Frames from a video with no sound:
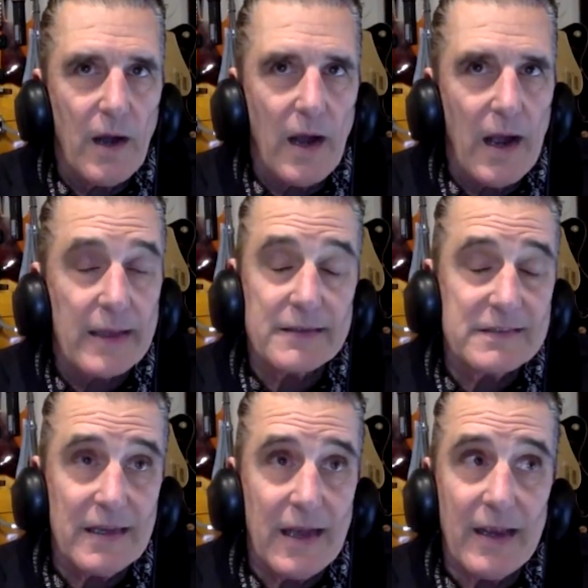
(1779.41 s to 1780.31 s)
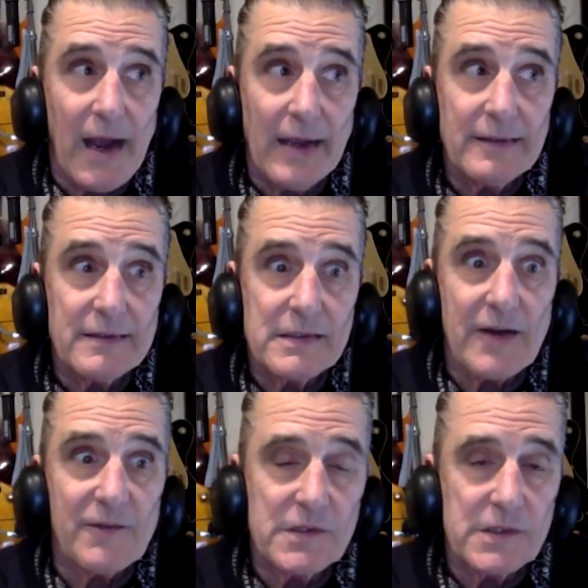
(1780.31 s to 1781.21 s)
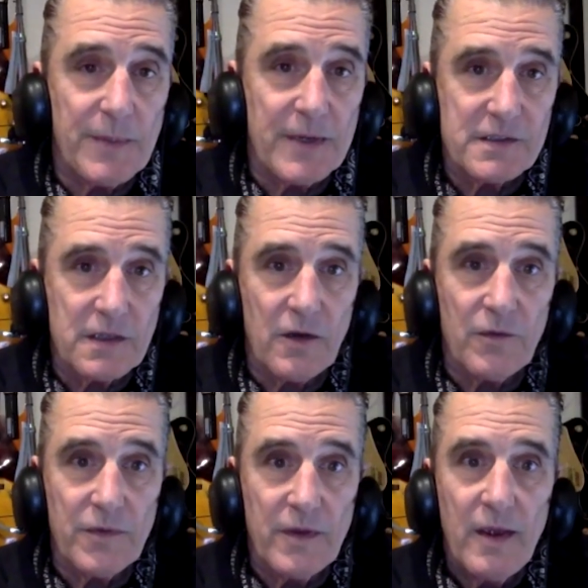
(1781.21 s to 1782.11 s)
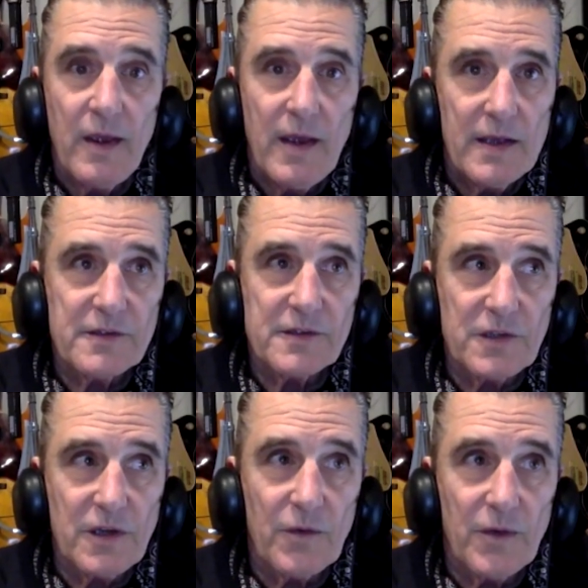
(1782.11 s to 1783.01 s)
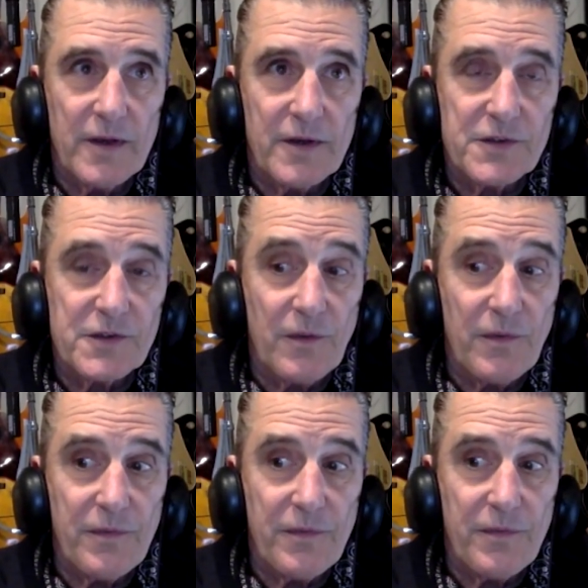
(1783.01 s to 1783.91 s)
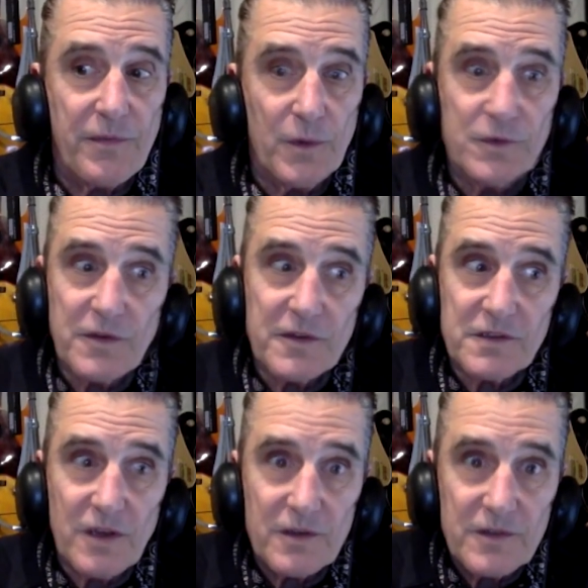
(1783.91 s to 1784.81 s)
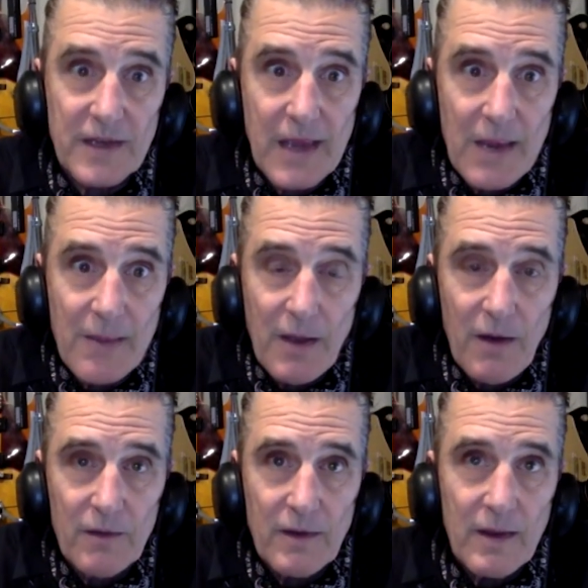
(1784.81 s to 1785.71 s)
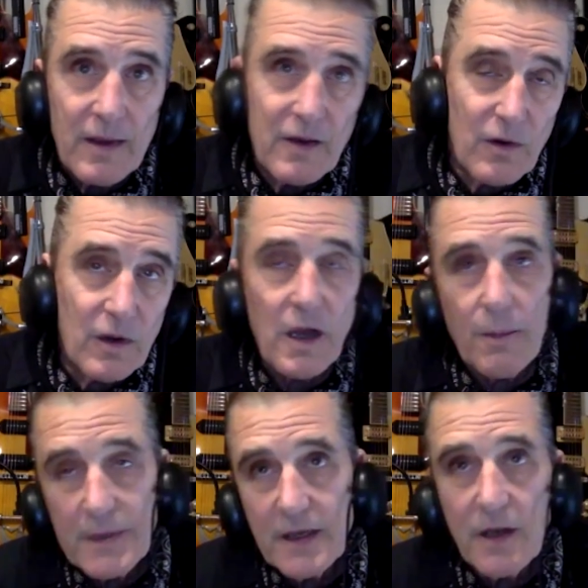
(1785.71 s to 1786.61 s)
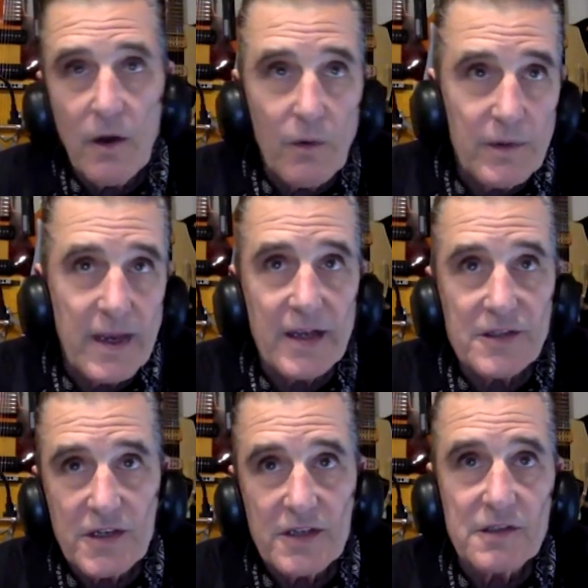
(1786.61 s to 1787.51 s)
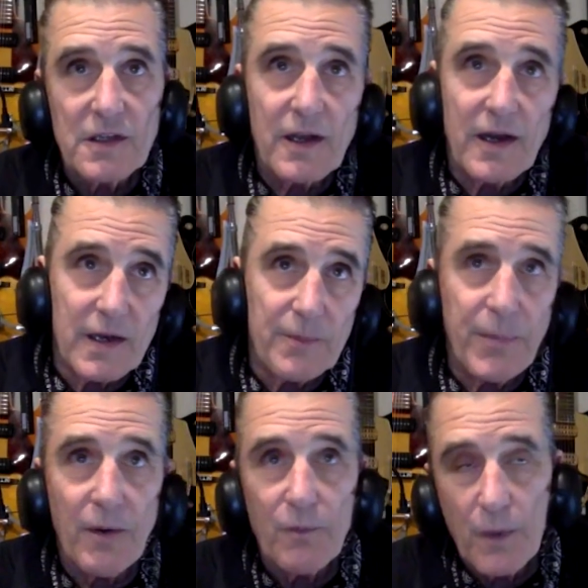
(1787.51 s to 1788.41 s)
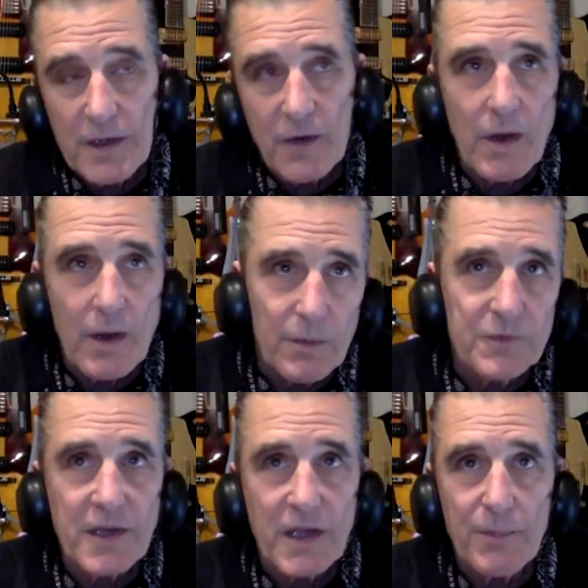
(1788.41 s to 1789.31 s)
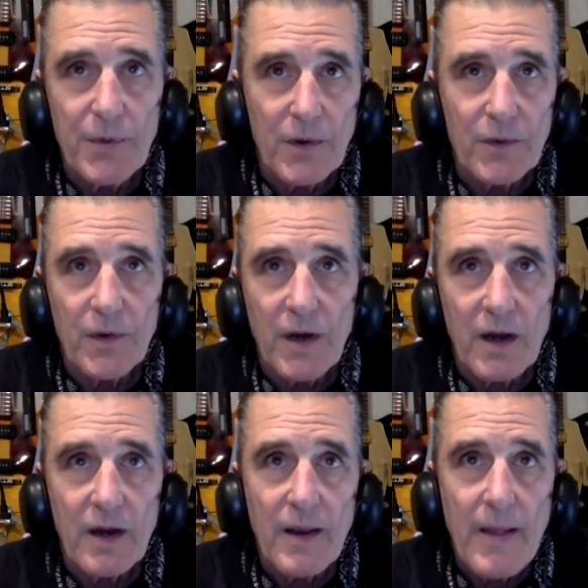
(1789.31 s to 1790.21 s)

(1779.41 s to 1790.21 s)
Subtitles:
Like I said, I didn't ever see myself as a songwriter. So those are the songs that came out. Early on, we did Oh Nancy and some kind of punk, When You're Rebels, kind of punk rock.